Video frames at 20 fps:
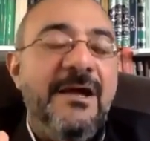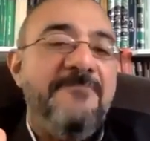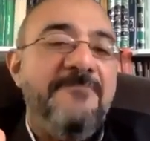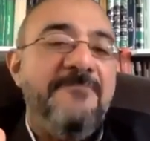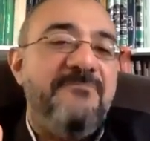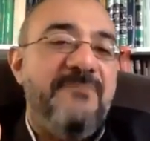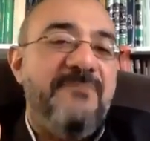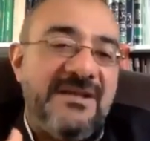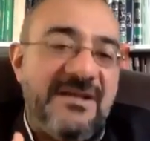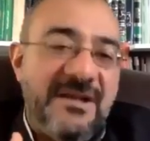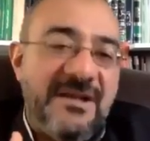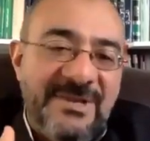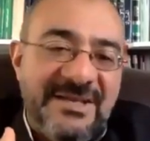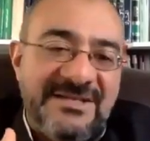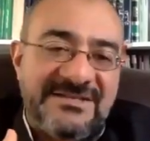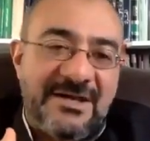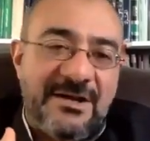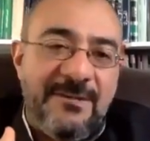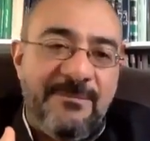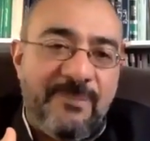Military
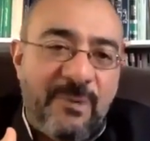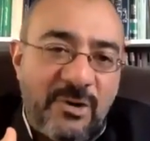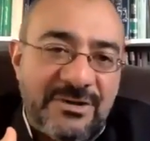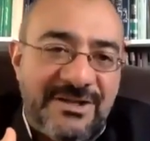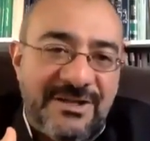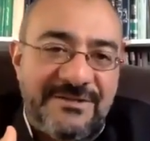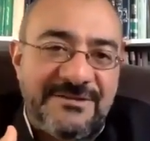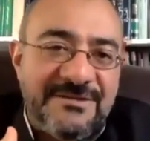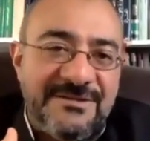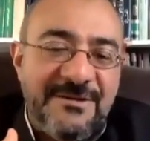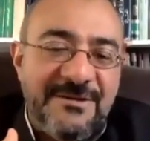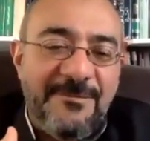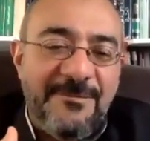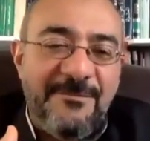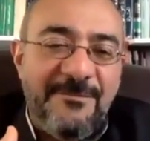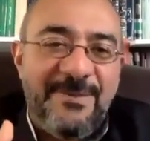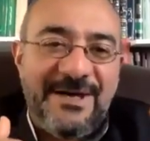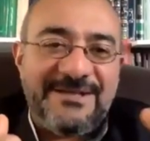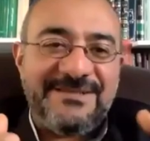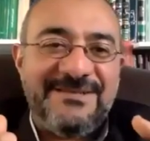means are important,
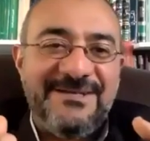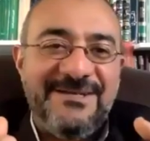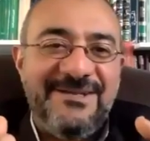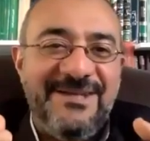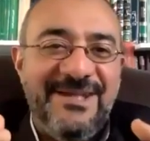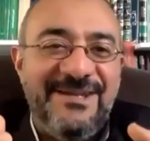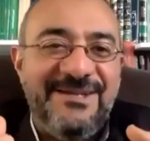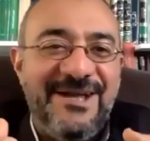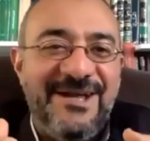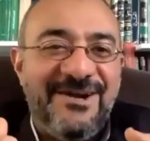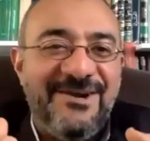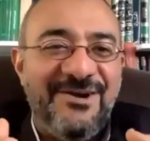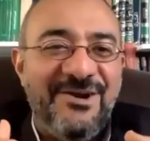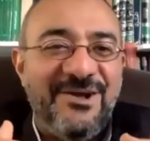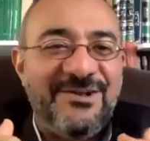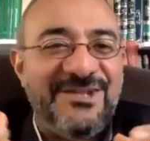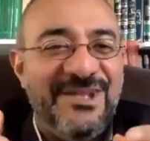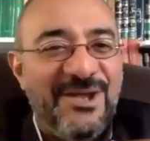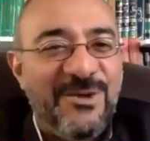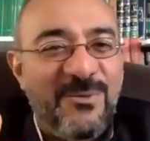but they are
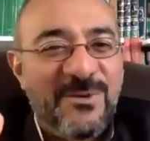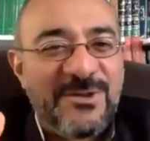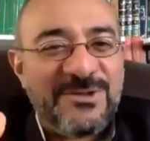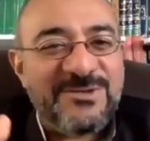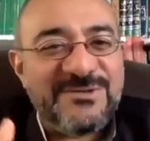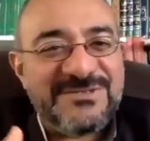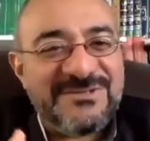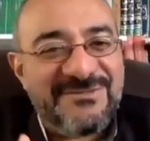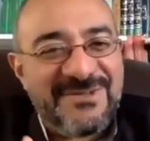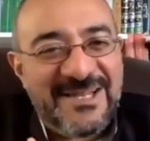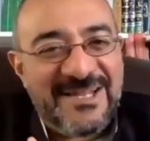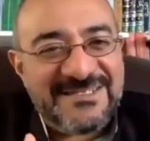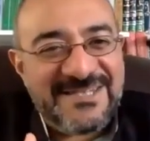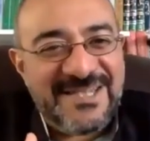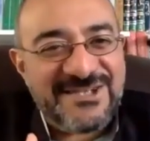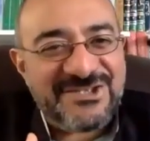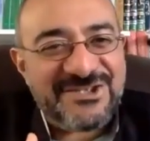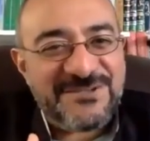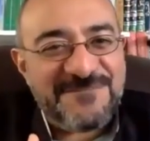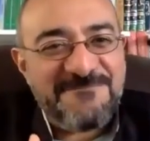not equal to
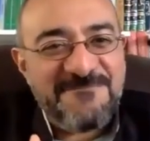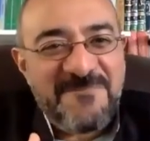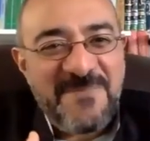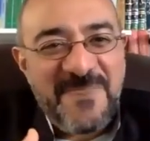civilization.